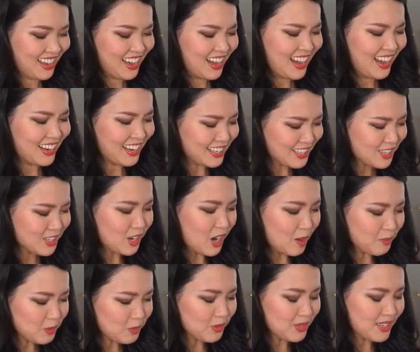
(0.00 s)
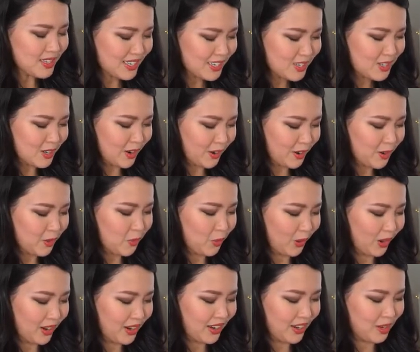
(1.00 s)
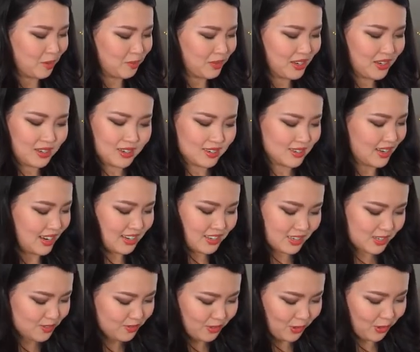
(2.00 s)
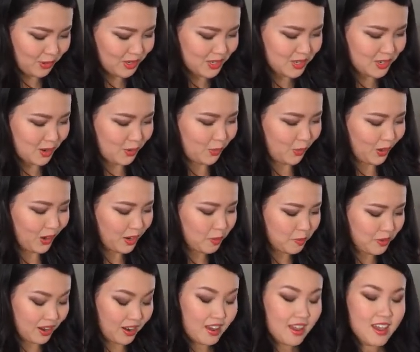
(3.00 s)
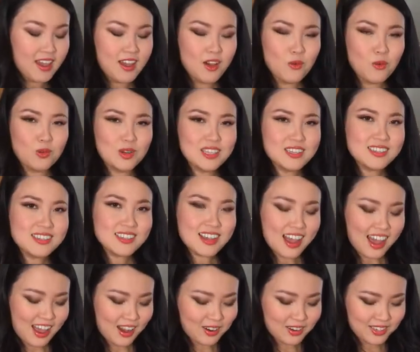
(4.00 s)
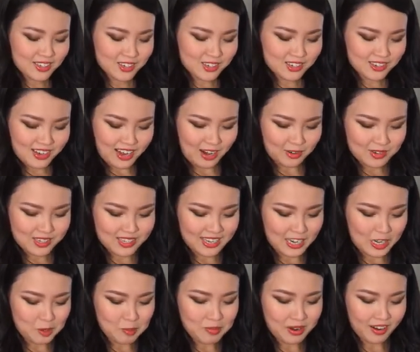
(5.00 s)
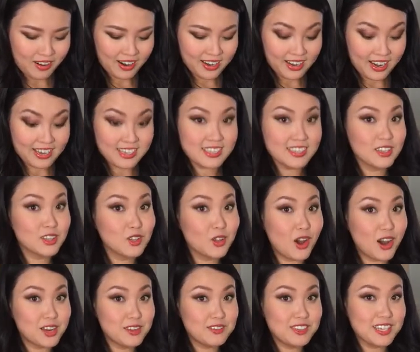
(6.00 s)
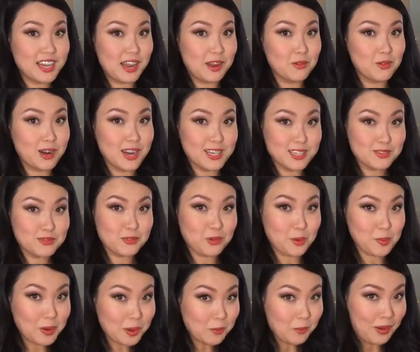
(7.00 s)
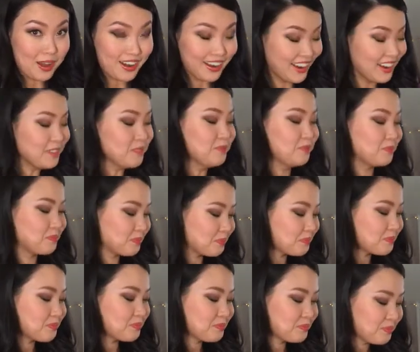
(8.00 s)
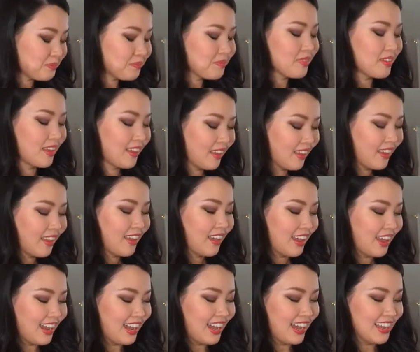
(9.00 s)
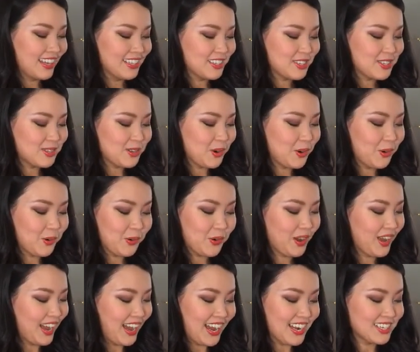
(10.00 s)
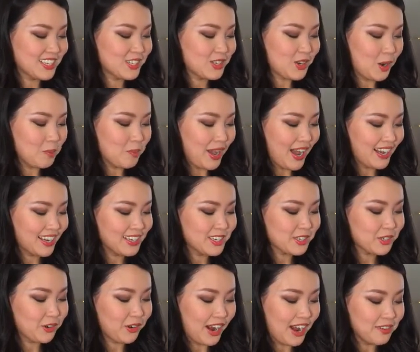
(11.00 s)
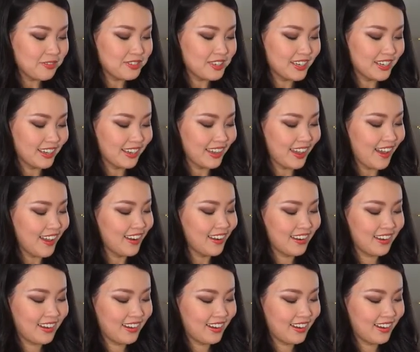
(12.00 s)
And I stopped once I started working because I just focused on work, but once I was getting married, I did a lot of DIYs for my wedding. And so I just got back into crafting again.